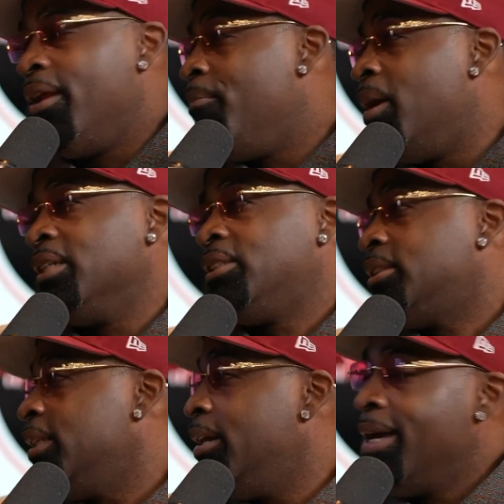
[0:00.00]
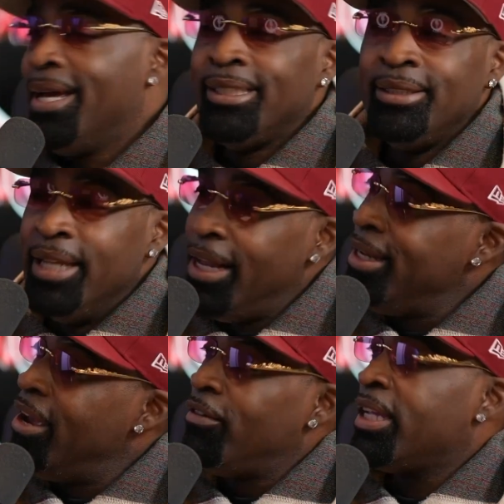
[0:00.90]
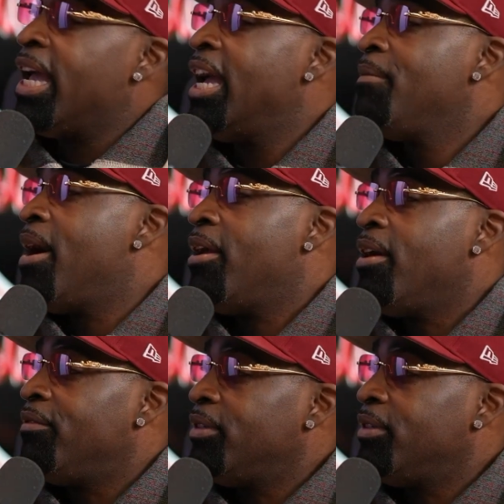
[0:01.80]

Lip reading: a bunch of stuff. Nothing ever came out of it.